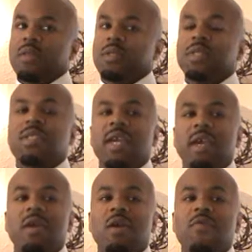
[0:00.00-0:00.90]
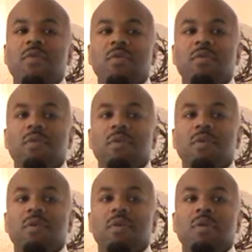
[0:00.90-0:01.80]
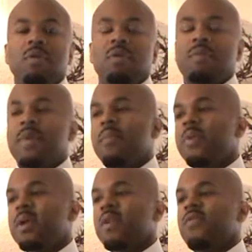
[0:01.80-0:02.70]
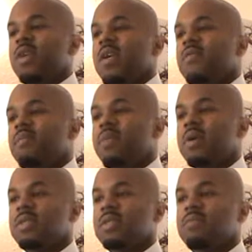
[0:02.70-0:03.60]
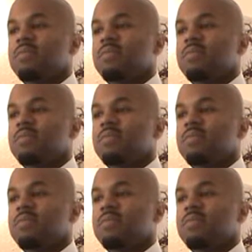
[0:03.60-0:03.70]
to take care of you by being a forgiving person,